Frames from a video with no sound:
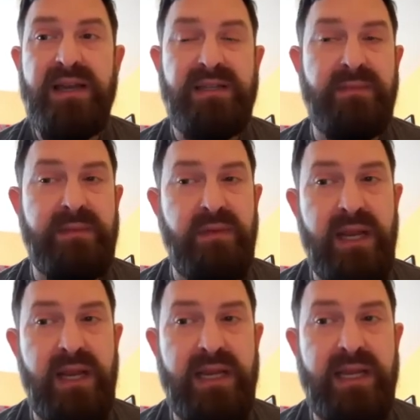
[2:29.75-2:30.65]
sometimes they're
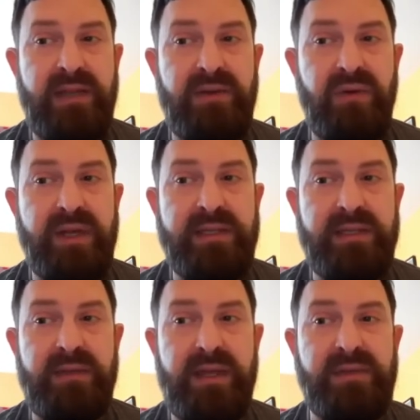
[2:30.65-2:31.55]
media inquiries,
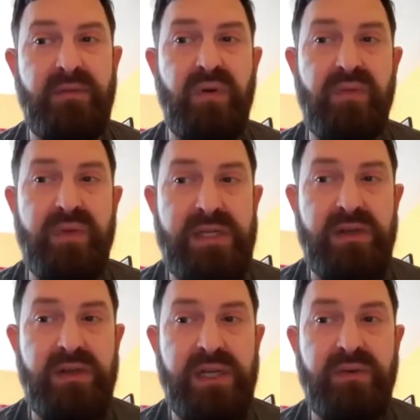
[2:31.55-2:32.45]
sometimes they're more
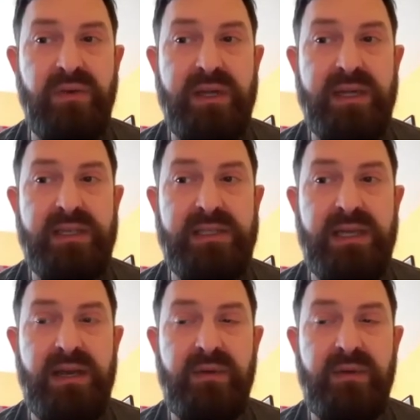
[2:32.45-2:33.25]
research inquiries.